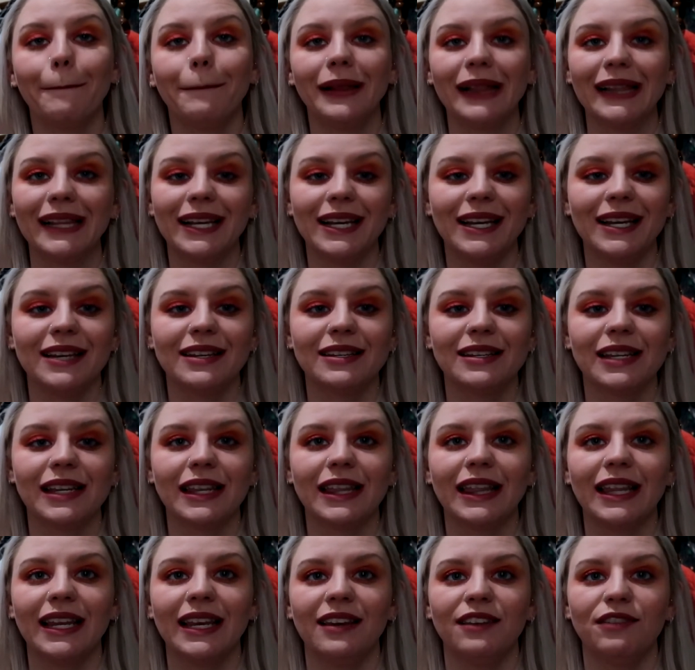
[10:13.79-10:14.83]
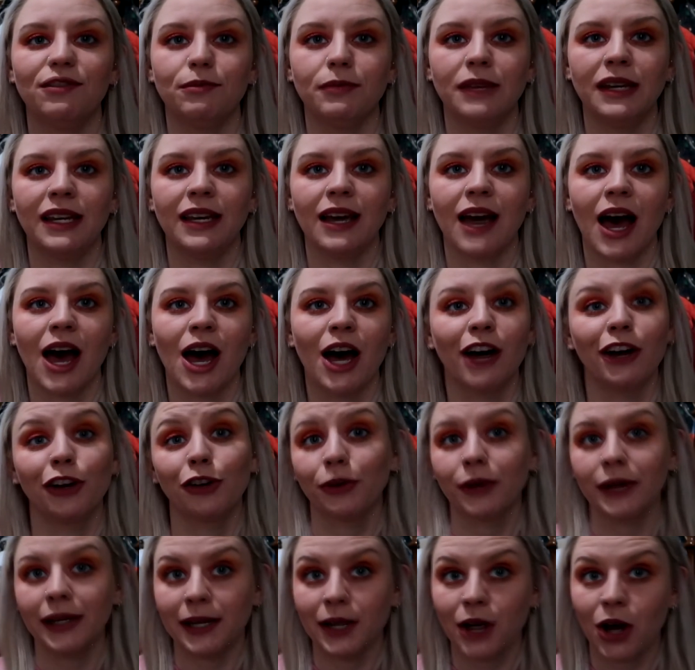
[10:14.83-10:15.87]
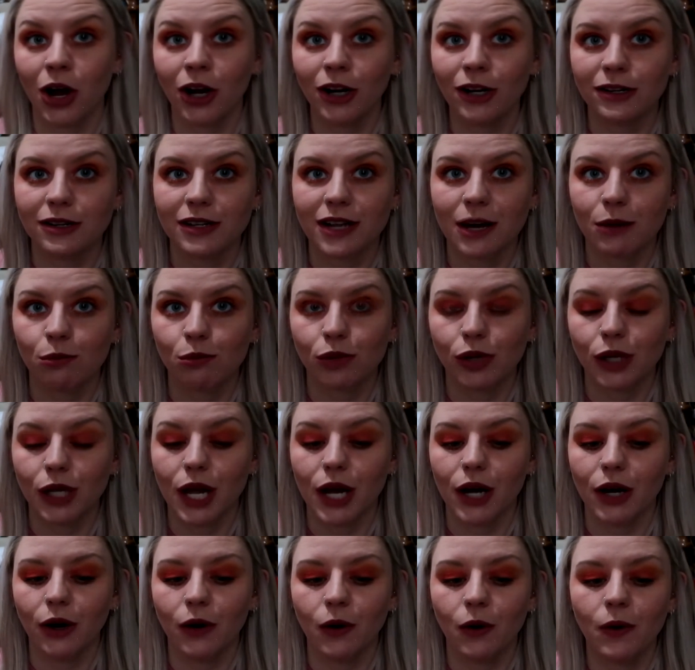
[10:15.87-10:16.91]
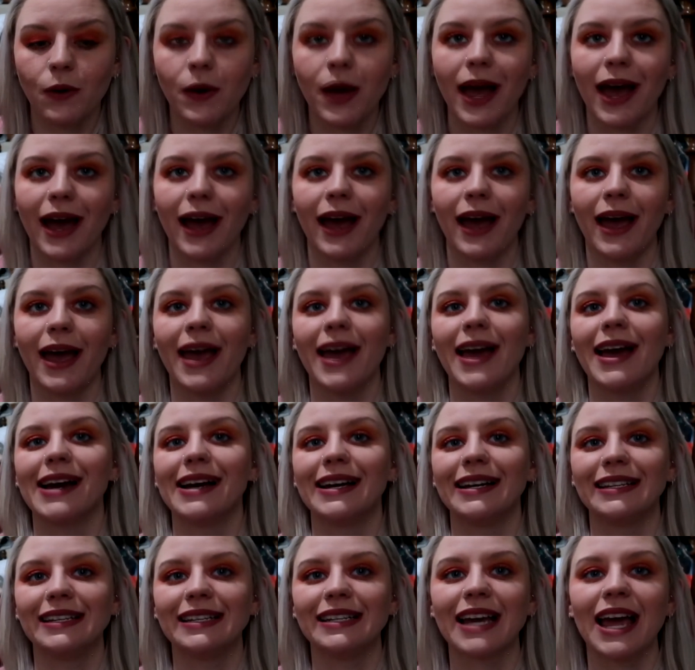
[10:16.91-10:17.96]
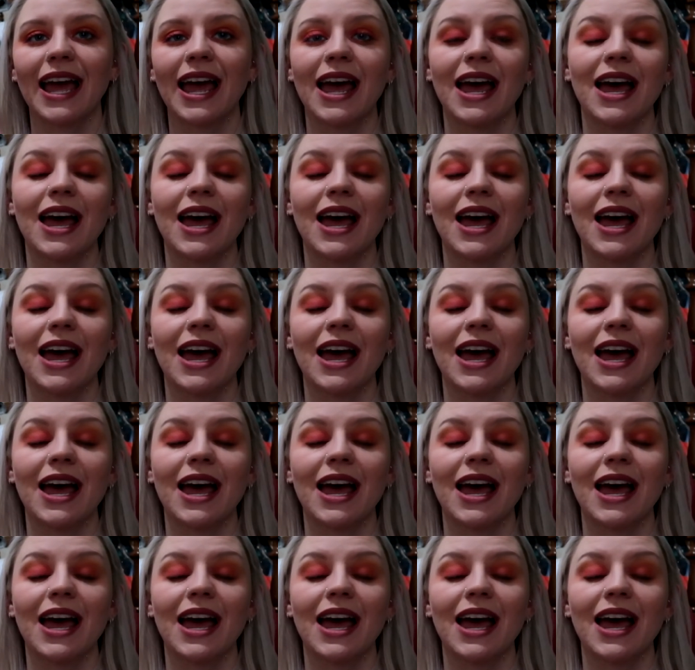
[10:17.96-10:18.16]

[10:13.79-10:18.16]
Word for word: please leave me a green heart down below. And